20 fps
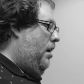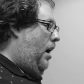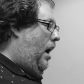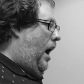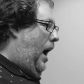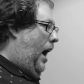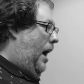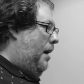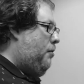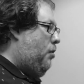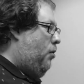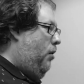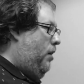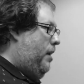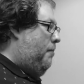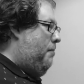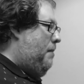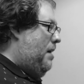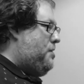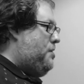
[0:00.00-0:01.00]
I'm going
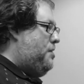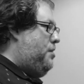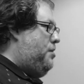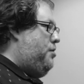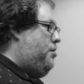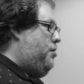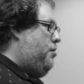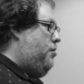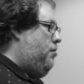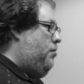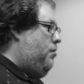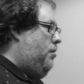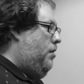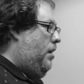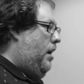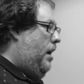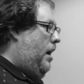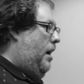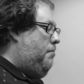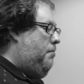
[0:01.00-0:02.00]
to message you
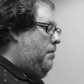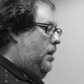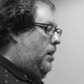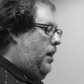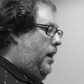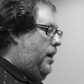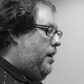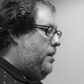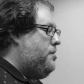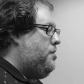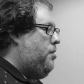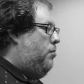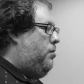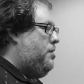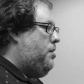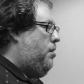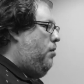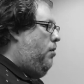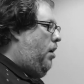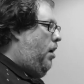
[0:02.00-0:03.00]
and be like, so
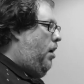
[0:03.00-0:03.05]
what's going